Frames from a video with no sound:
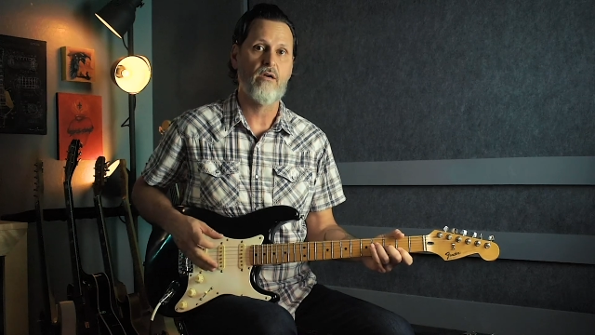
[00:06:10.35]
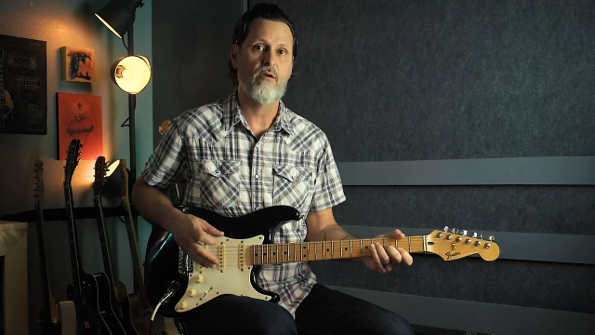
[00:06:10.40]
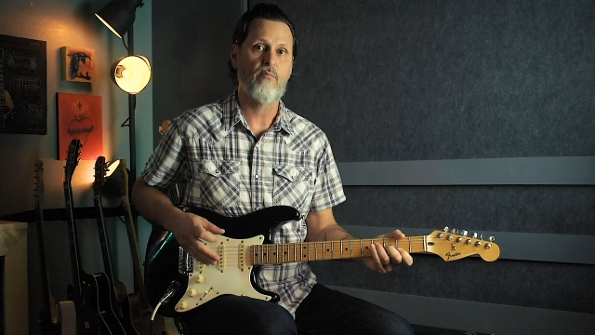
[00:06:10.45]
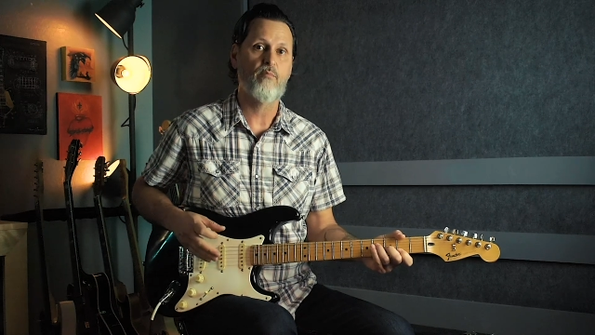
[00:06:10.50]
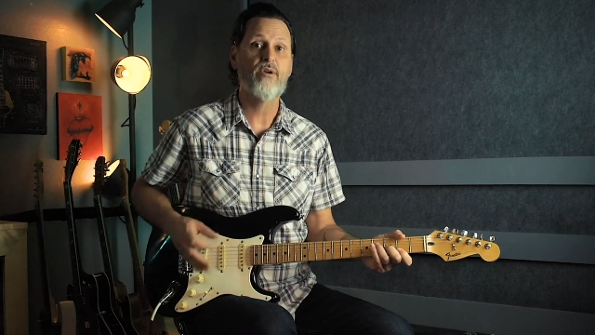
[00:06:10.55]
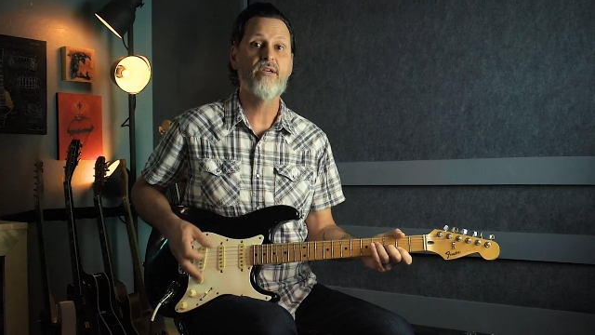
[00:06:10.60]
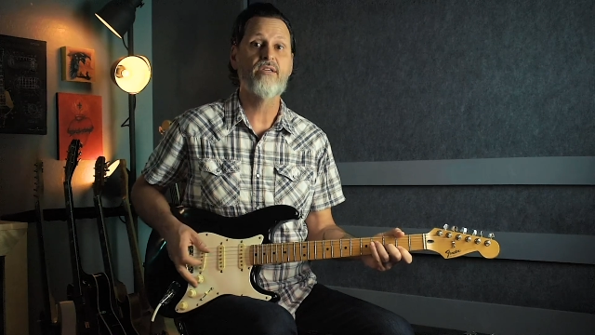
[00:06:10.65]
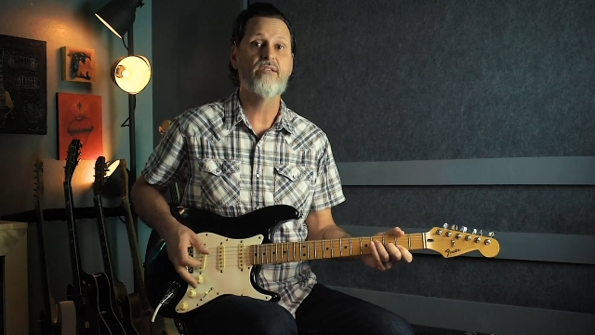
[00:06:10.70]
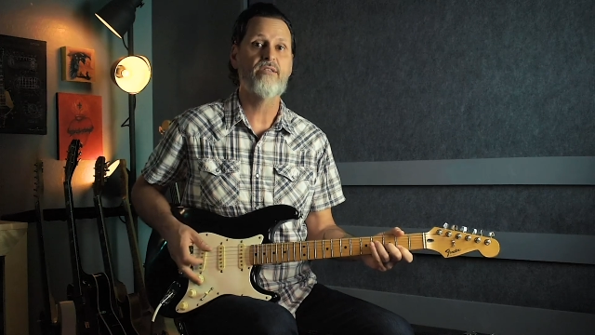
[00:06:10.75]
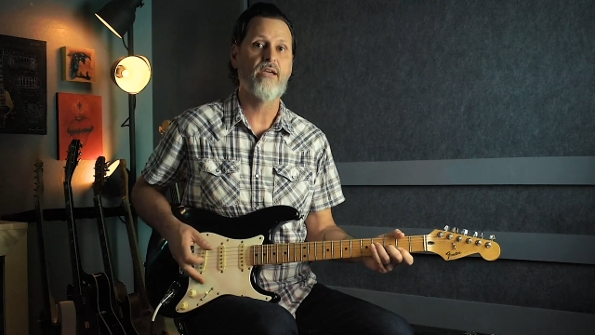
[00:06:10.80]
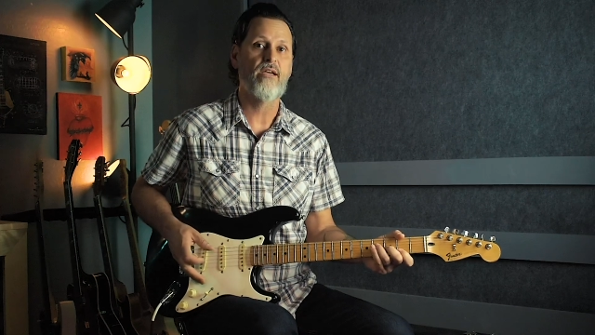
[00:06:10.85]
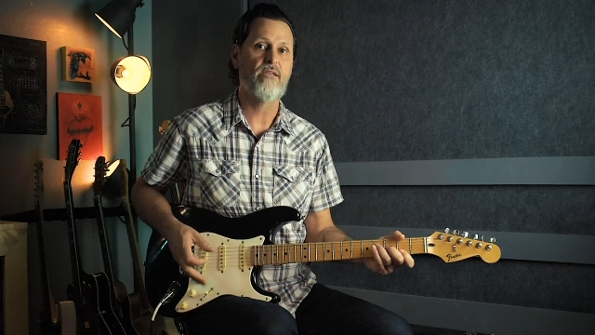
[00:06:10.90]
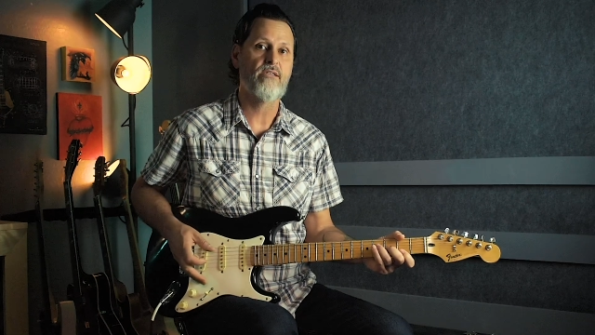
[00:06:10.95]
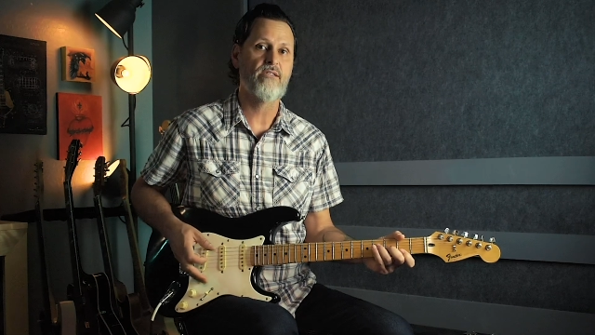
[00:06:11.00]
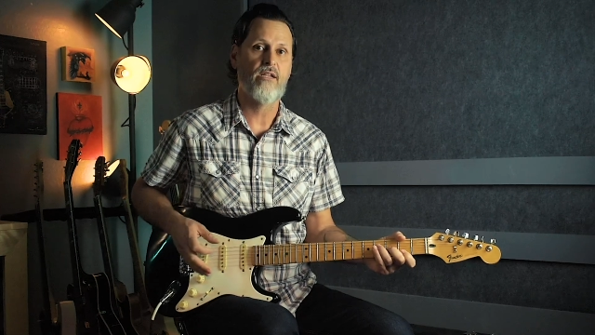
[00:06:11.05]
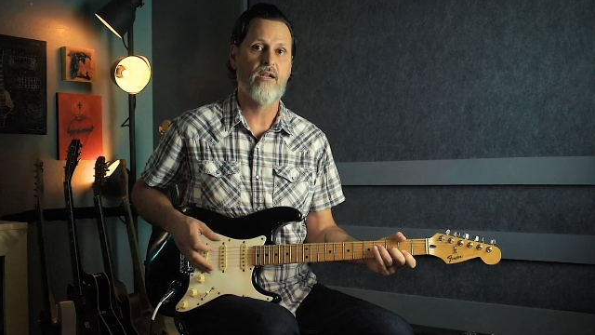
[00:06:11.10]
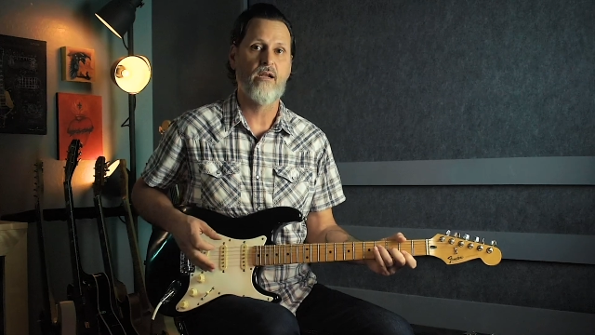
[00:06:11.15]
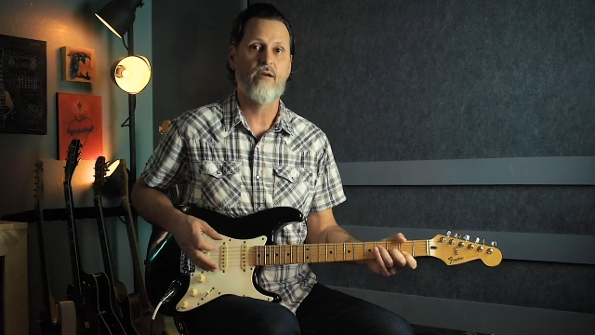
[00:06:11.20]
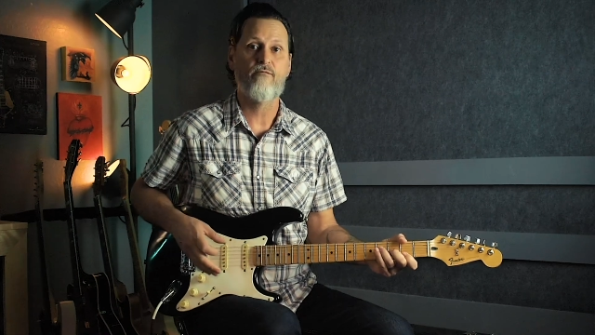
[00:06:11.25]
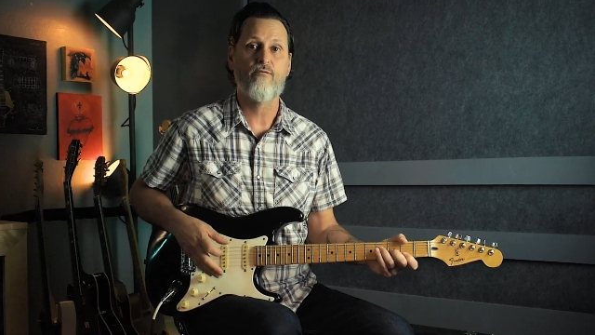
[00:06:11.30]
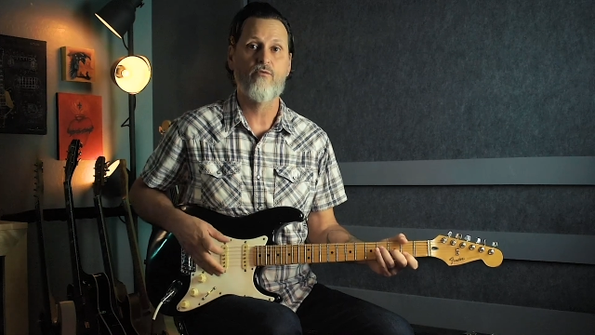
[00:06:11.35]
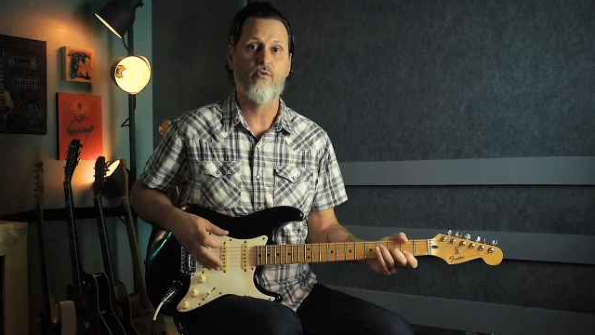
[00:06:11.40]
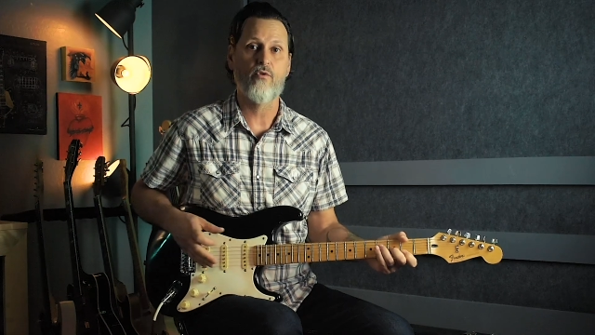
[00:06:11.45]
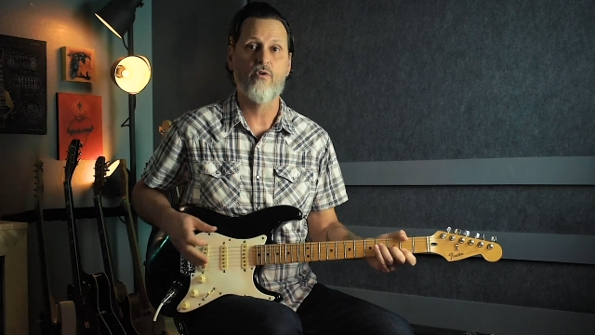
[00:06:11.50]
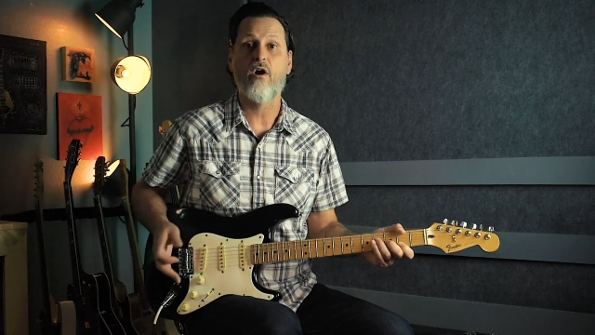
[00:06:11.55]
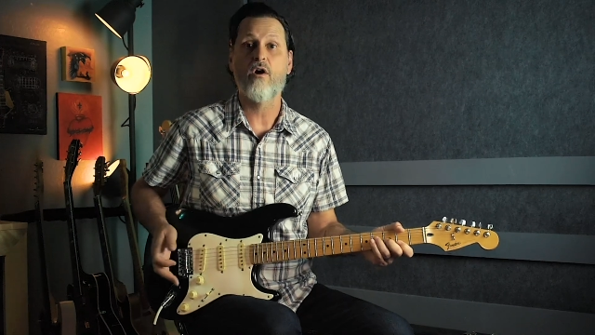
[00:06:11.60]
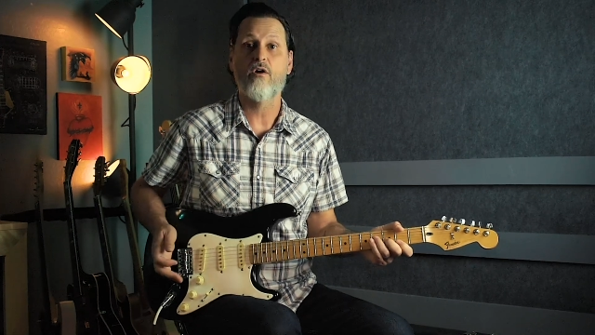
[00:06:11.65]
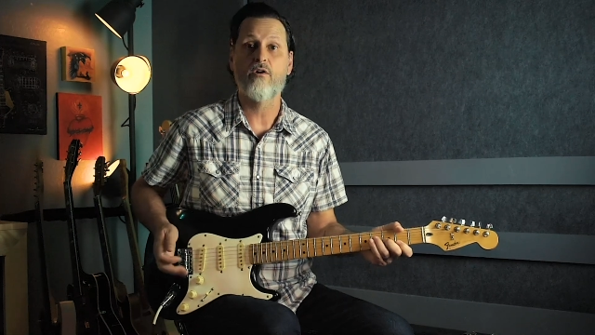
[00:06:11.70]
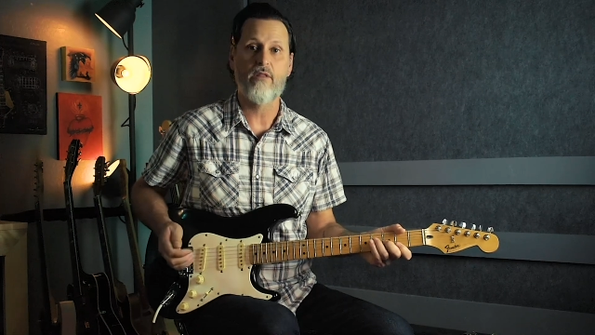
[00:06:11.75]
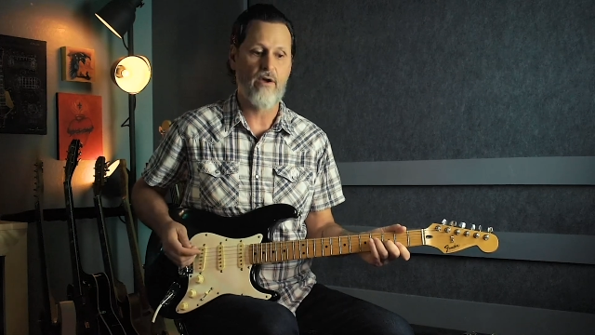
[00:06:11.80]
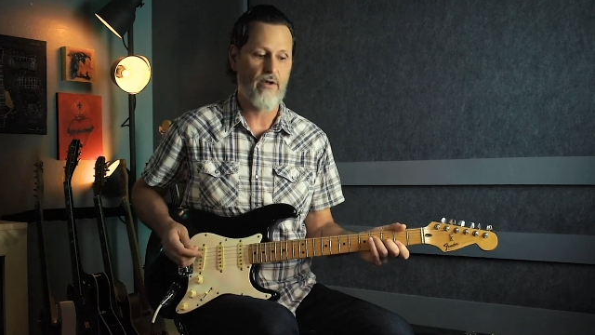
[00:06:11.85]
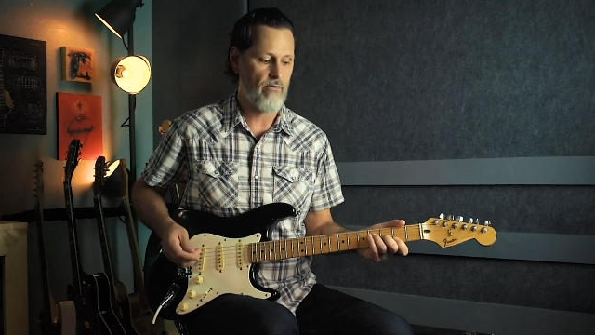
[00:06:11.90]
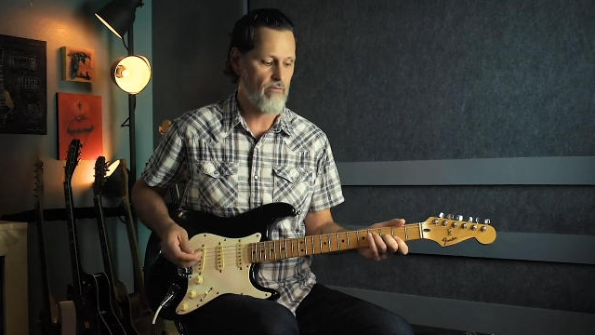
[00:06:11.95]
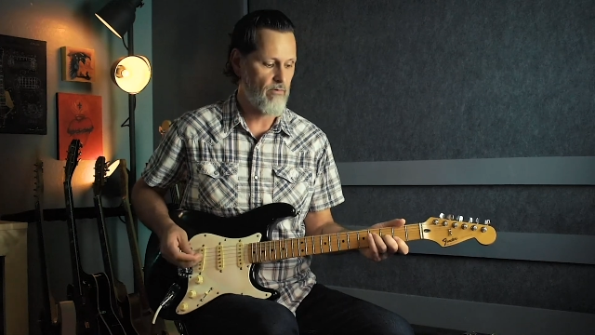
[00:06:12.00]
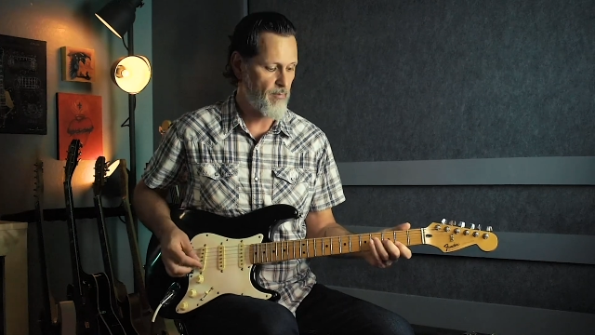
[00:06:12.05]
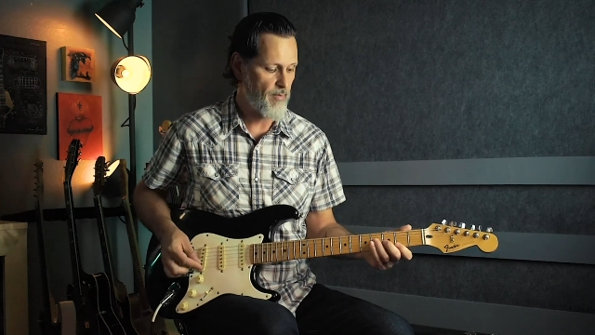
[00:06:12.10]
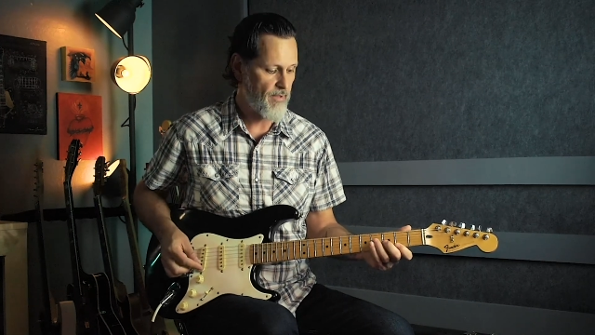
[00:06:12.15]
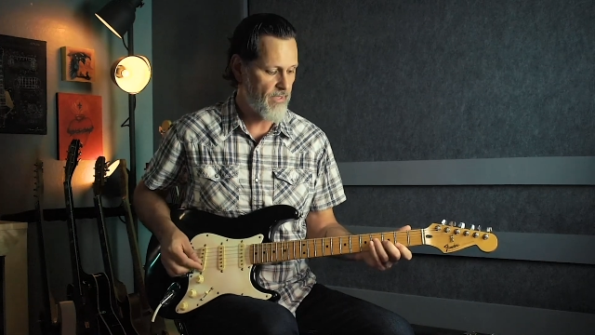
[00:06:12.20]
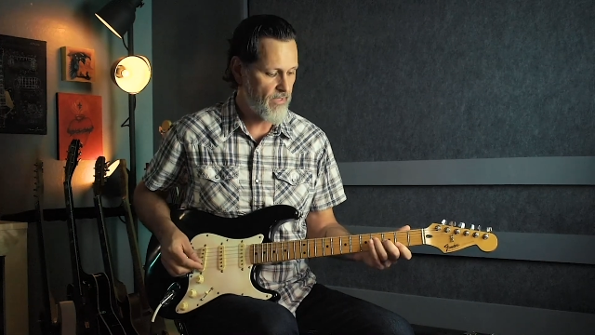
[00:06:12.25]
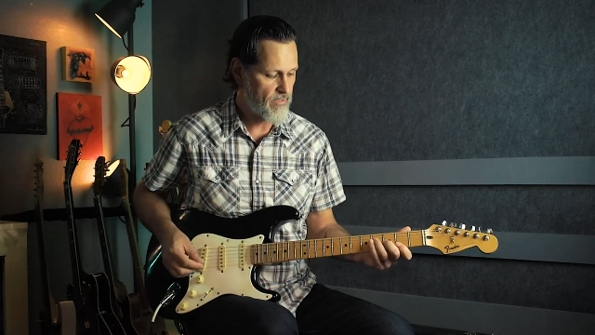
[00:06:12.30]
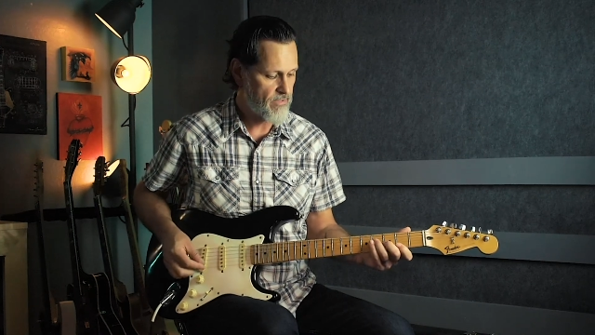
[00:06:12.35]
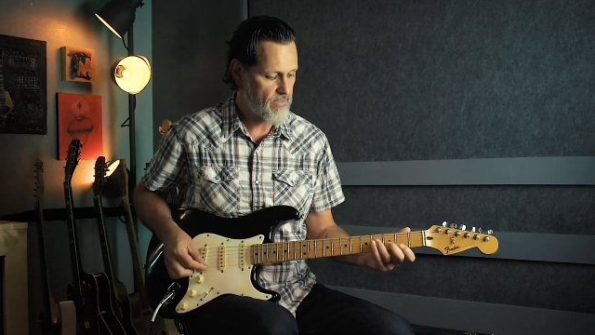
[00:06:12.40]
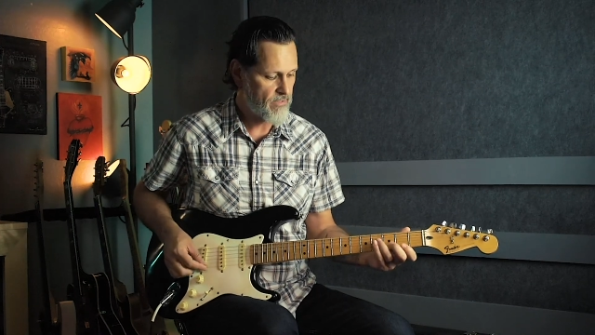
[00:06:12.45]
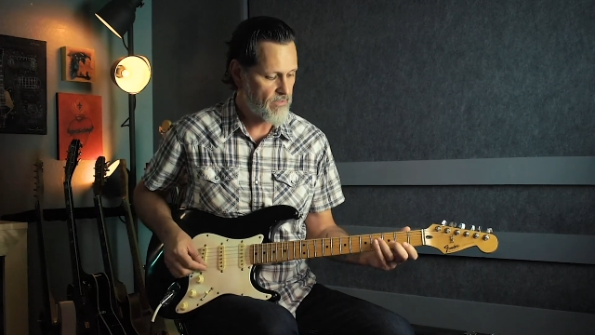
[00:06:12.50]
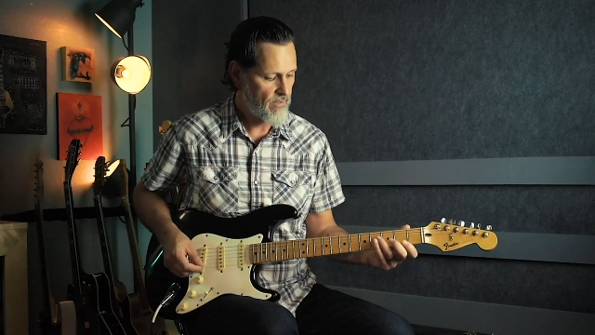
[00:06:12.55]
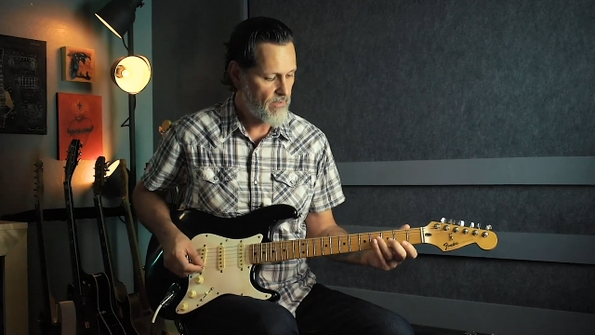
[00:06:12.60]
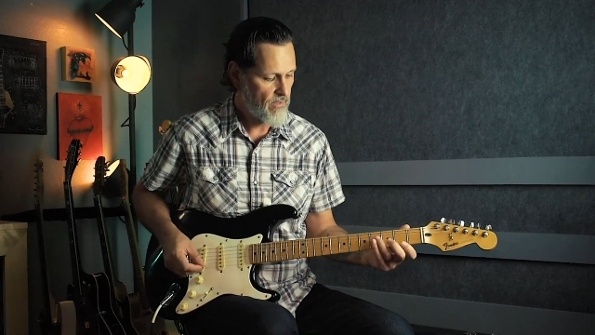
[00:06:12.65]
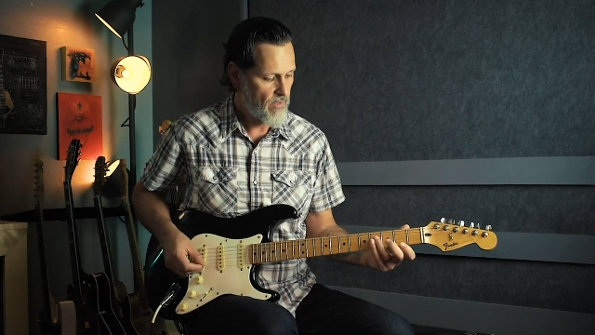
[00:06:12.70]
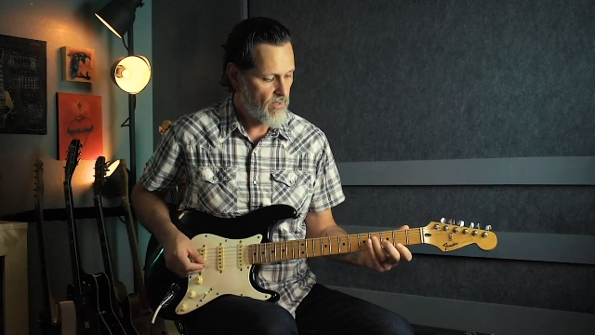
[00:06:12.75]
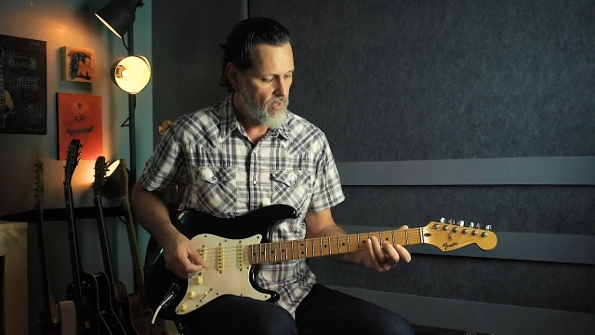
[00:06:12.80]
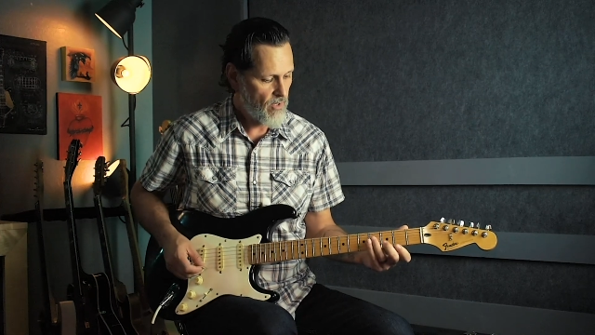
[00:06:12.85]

preset setup for our louder repeats.